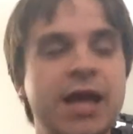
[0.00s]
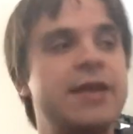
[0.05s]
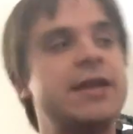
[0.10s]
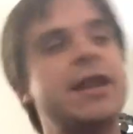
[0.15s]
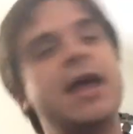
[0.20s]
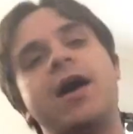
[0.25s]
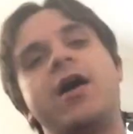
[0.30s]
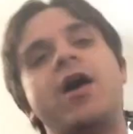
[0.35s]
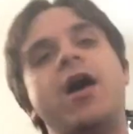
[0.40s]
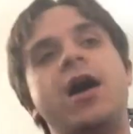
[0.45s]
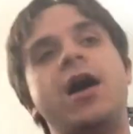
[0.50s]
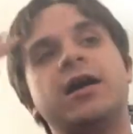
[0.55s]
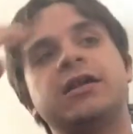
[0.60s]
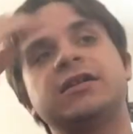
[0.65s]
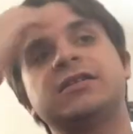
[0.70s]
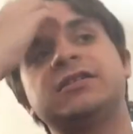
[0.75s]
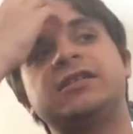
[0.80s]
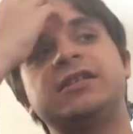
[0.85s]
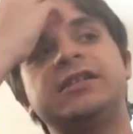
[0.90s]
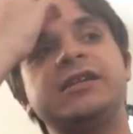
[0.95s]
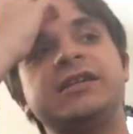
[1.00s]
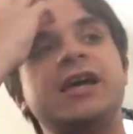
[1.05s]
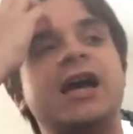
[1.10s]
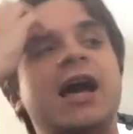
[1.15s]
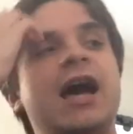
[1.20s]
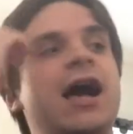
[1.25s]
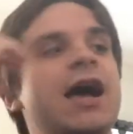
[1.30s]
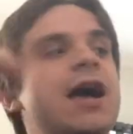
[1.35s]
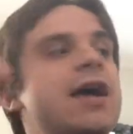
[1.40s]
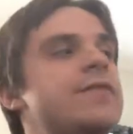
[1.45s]
Now, honestly,
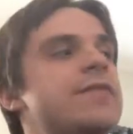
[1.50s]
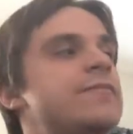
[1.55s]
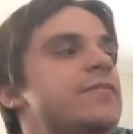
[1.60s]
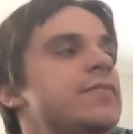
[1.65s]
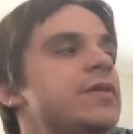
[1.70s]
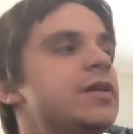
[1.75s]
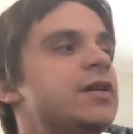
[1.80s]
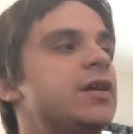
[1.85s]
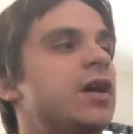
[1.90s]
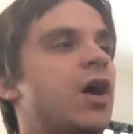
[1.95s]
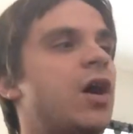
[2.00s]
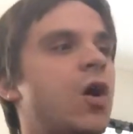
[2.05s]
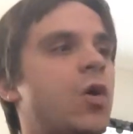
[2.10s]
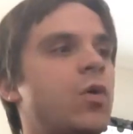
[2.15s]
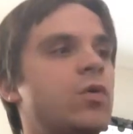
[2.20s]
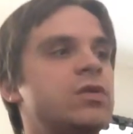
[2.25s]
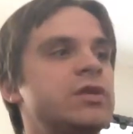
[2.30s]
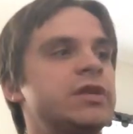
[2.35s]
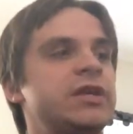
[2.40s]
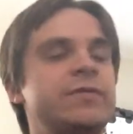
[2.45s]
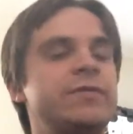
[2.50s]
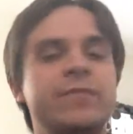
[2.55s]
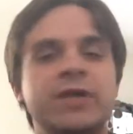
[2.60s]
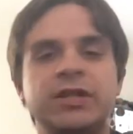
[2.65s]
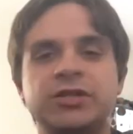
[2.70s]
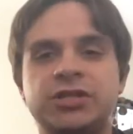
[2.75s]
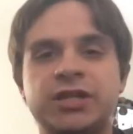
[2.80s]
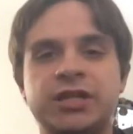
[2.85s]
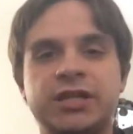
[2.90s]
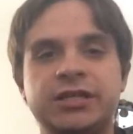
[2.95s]
I'm only
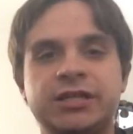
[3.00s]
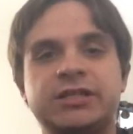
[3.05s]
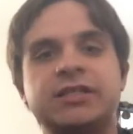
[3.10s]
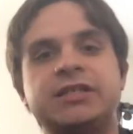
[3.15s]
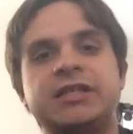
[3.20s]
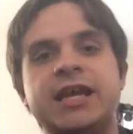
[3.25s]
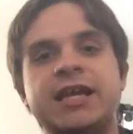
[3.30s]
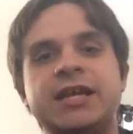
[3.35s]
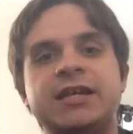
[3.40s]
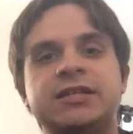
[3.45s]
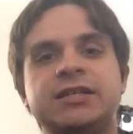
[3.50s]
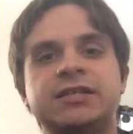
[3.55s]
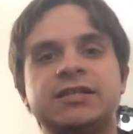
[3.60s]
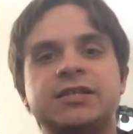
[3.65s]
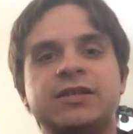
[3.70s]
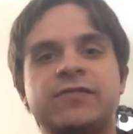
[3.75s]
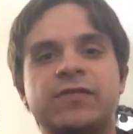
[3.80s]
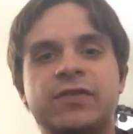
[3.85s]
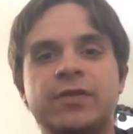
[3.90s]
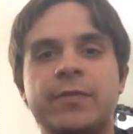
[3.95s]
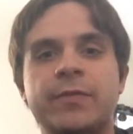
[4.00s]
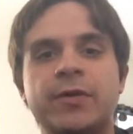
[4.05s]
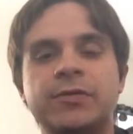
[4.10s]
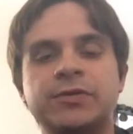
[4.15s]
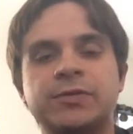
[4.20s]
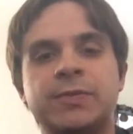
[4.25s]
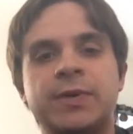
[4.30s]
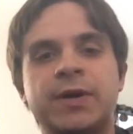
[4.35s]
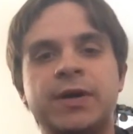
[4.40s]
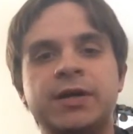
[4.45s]
mentioning states, for the
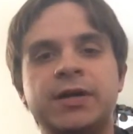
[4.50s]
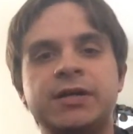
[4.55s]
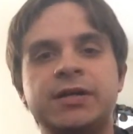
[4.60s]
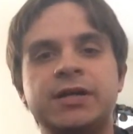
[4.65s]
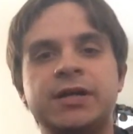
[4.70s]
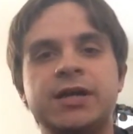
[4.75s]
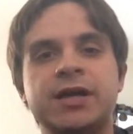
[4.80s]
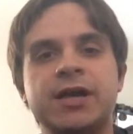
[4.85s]
most part,